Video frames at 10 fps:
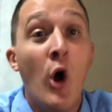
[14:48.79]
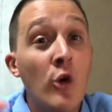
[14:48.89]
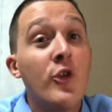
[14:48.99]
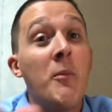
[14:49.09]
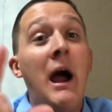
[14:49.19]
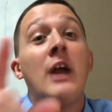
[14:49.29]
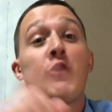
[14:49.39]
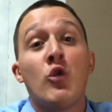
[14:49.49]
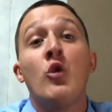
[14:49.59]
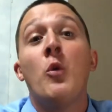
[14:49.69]
Those are my
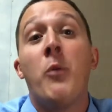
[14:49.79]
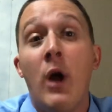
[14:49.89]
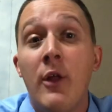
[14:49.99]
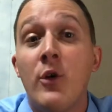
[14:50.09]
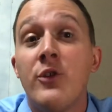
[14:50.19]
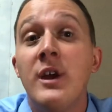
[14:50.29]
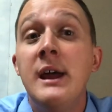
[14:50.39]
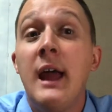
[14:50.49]
true brothers